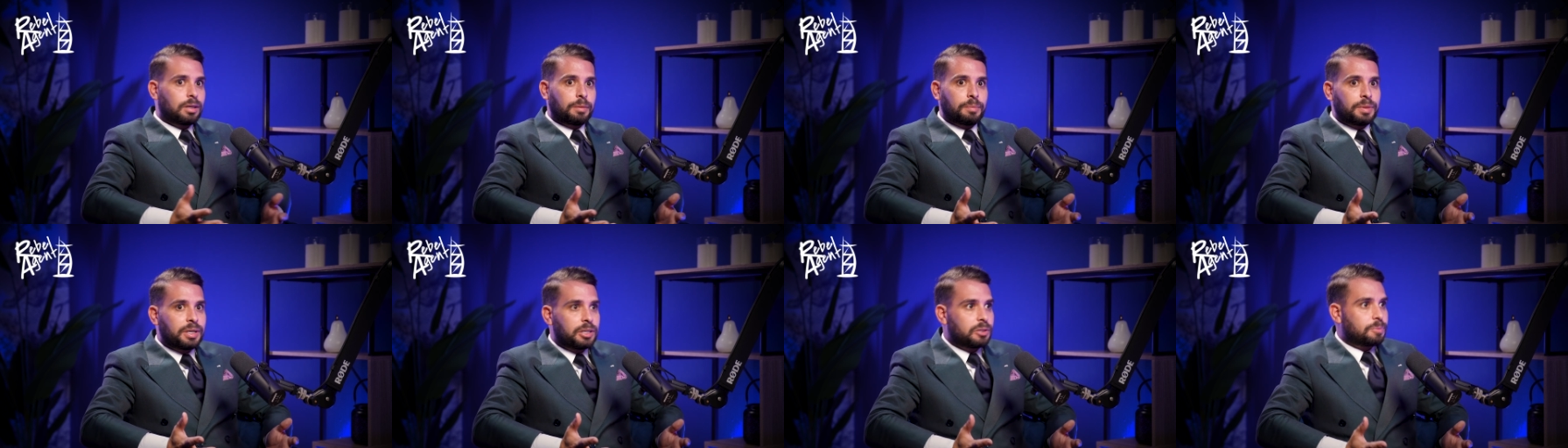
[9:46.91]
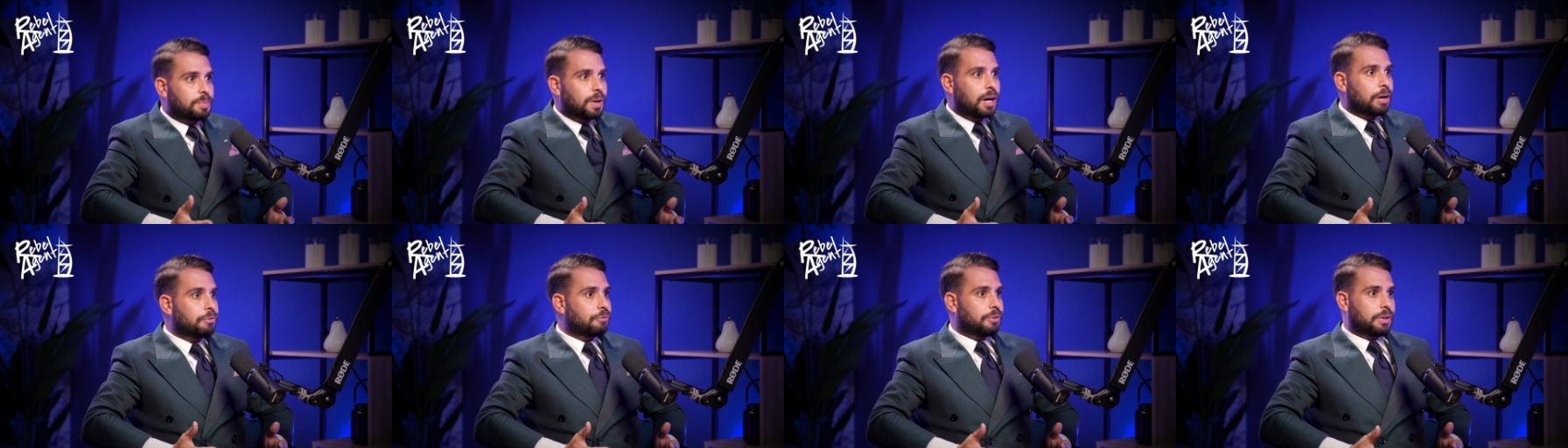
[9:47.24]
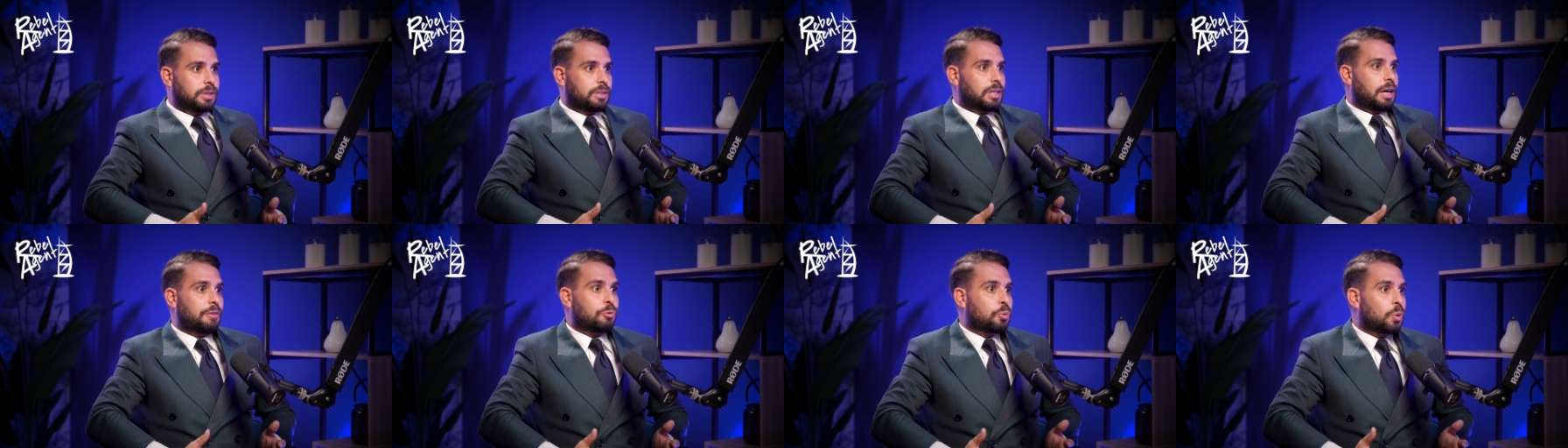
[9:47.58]
I mean, it's
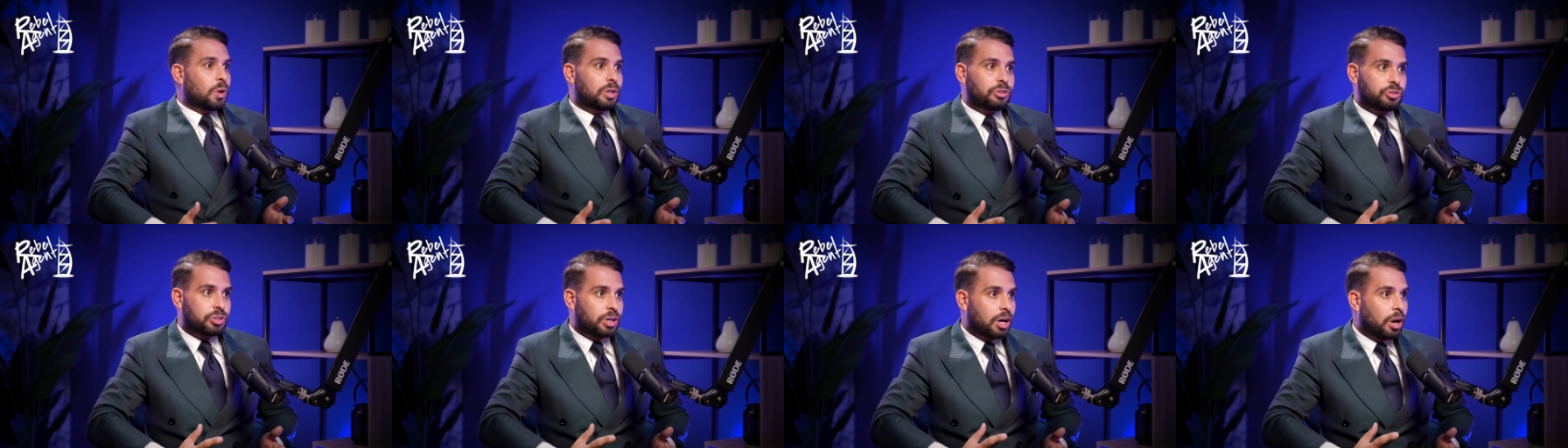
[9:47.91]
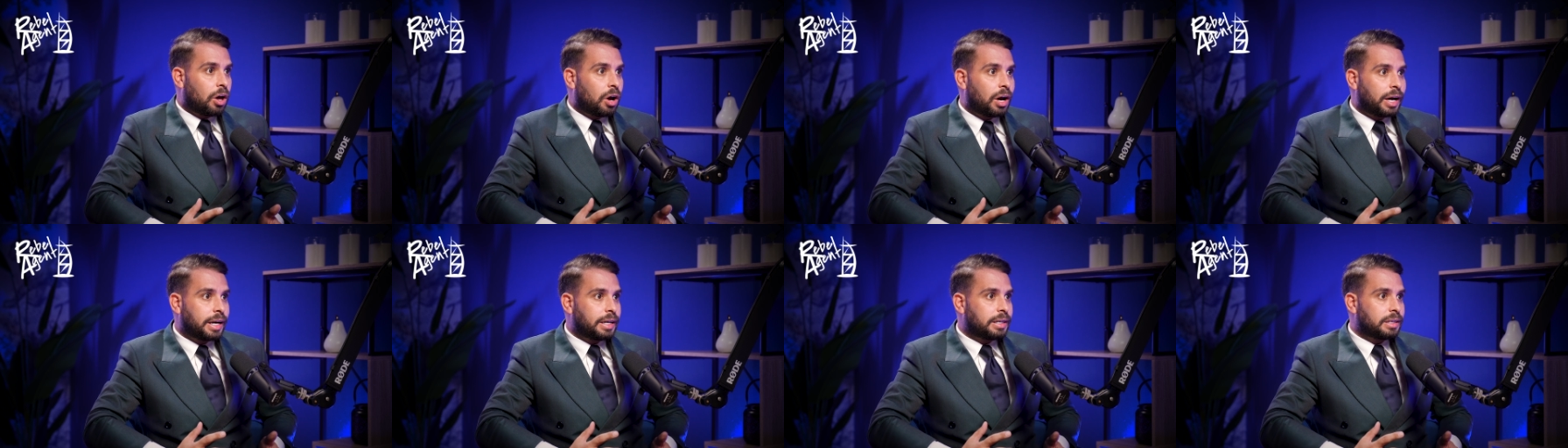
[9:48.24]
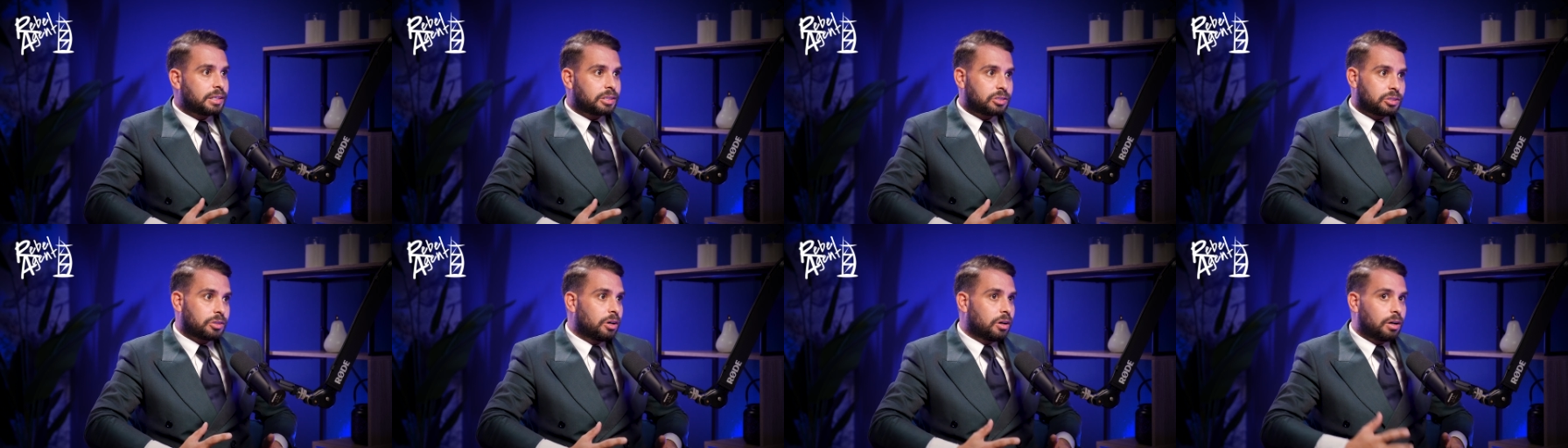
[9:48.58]
perfect. Everyone's aligned.
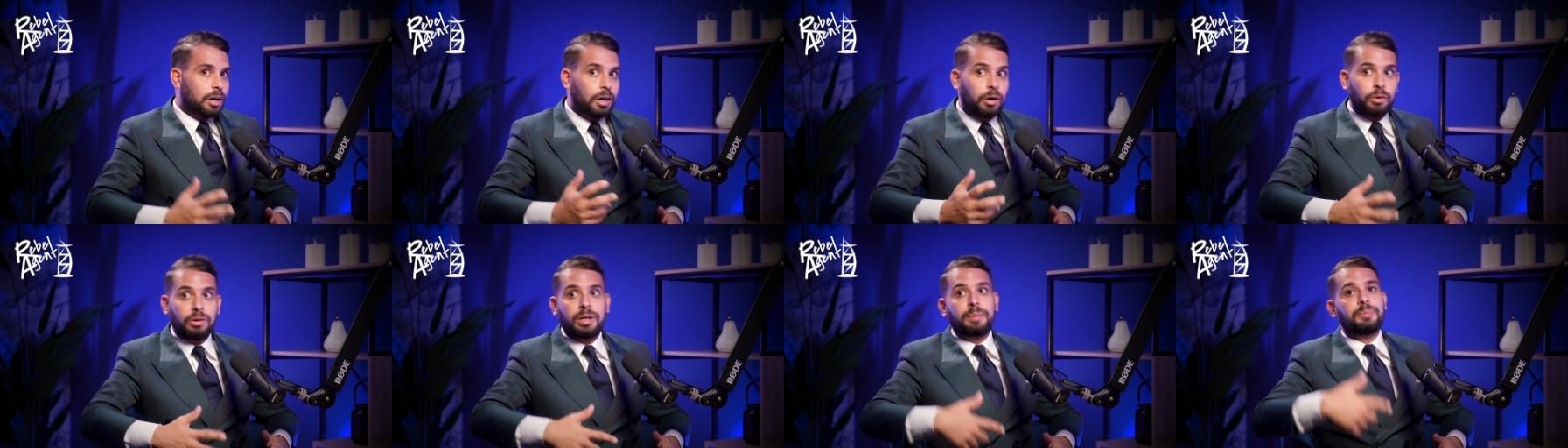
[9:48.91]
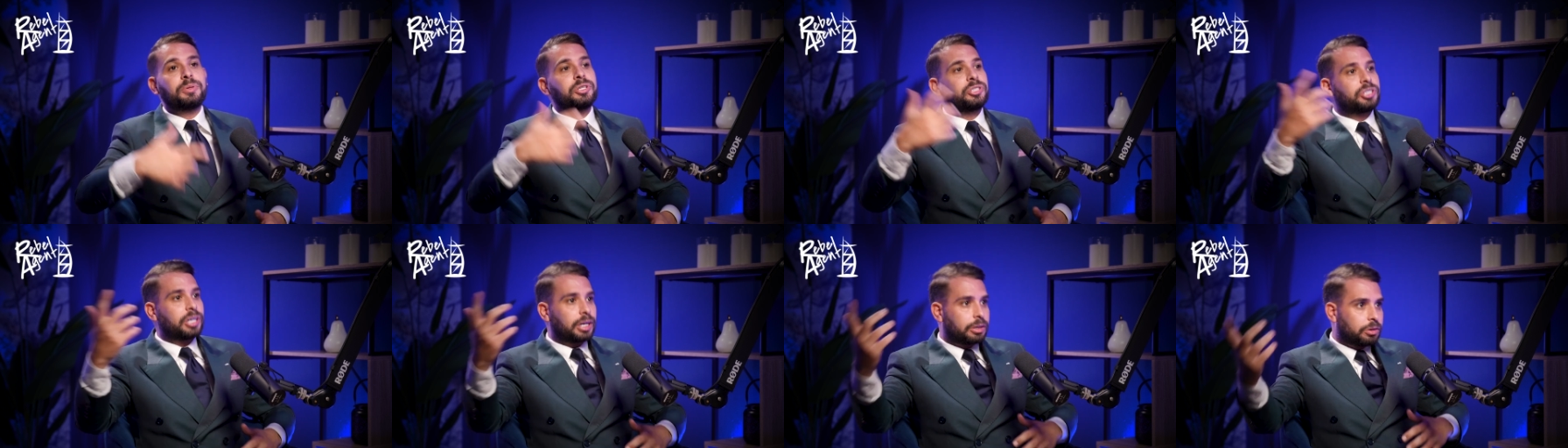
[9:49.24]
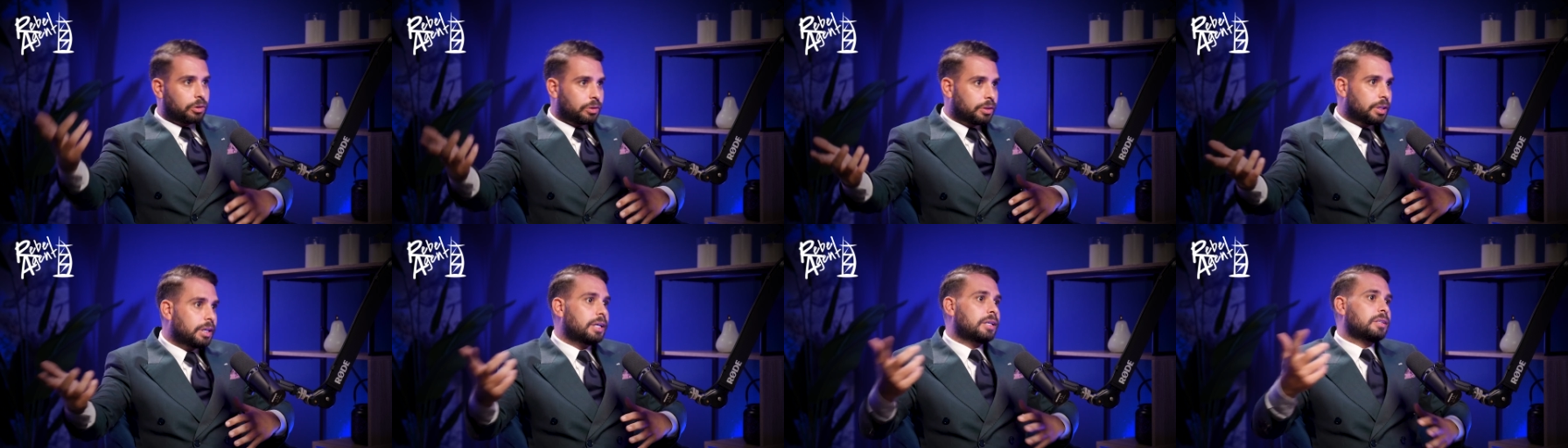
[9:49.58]
It's not, let me check
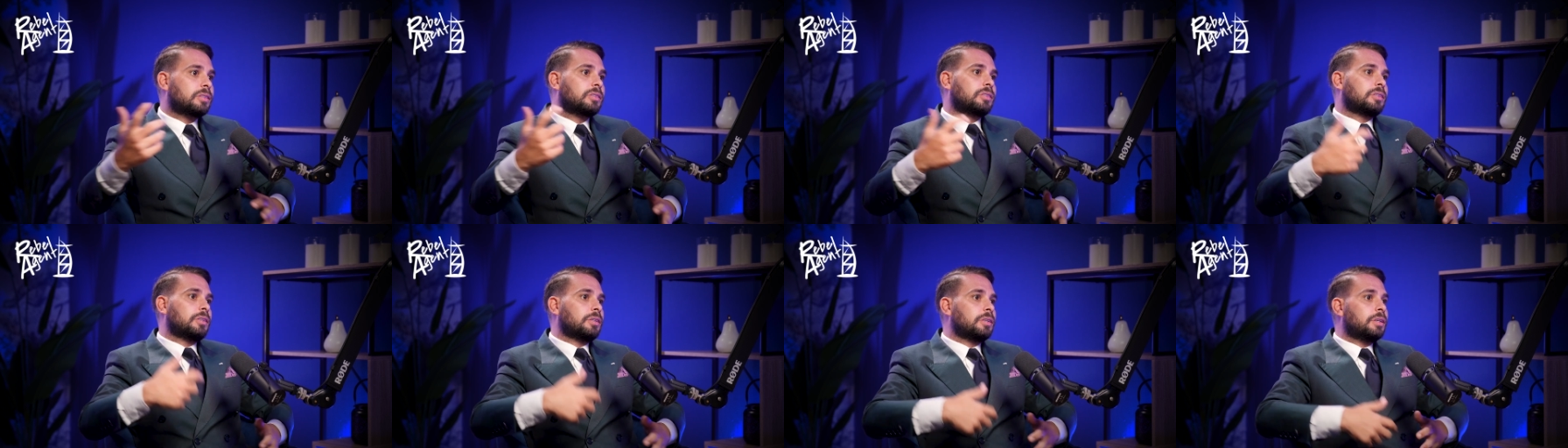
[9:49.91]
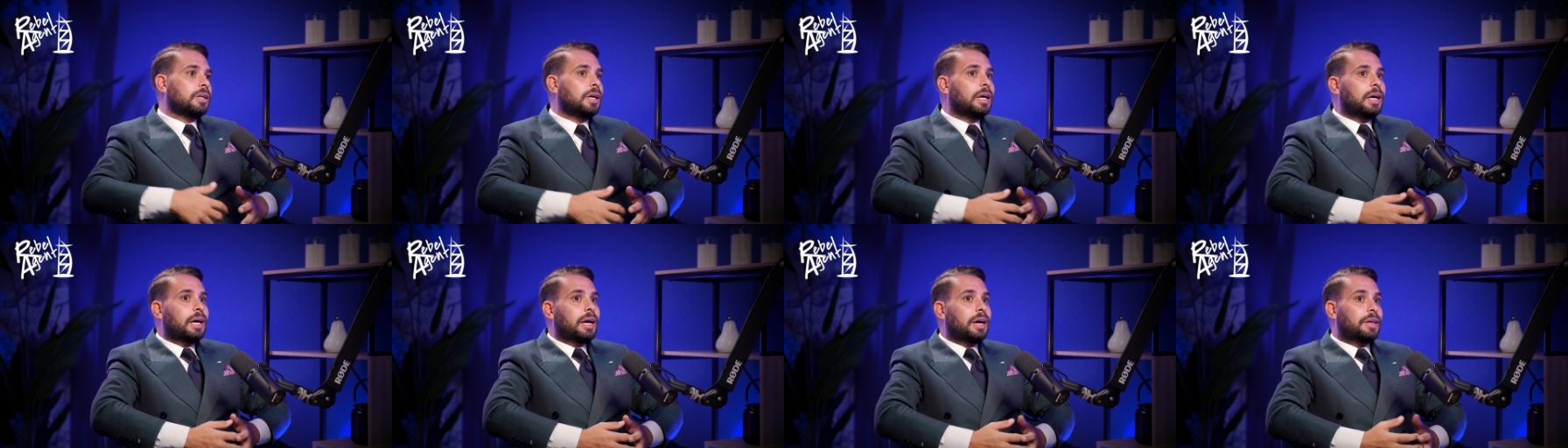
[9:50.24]
on this. And